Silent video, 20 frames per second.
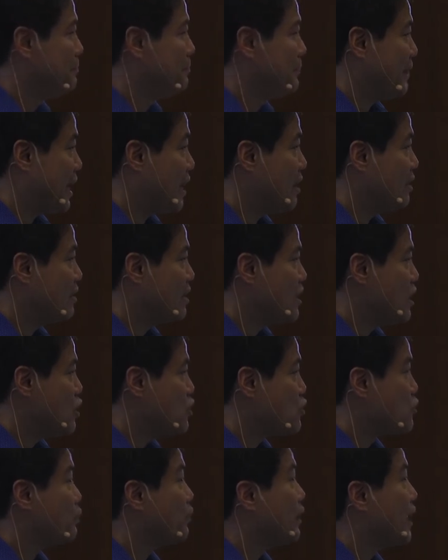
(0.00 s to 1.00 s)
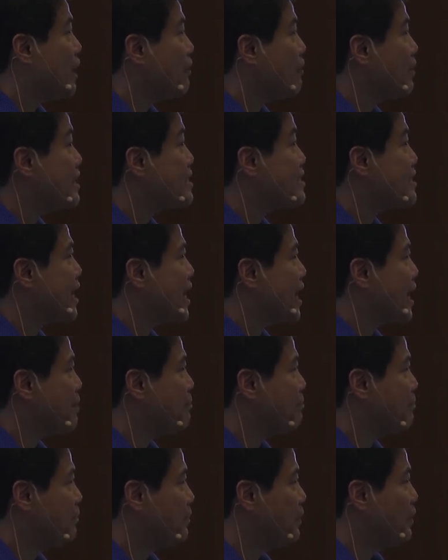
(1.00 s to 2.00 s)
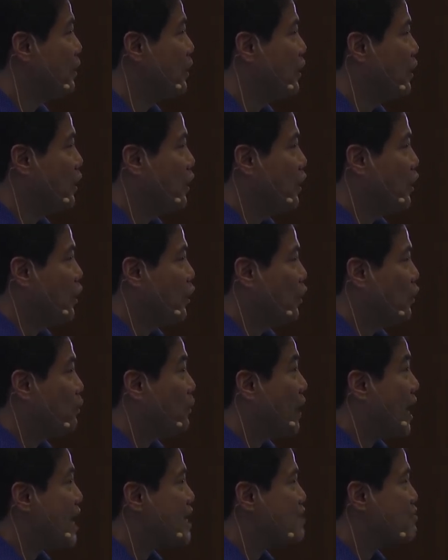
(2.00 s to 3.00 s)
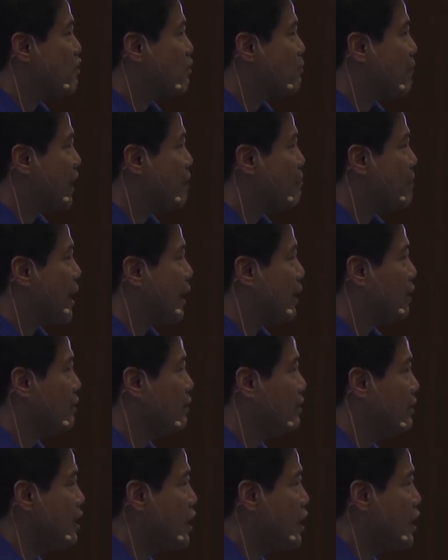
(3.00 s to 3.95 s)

Yeah? So now it's time to ask for payback.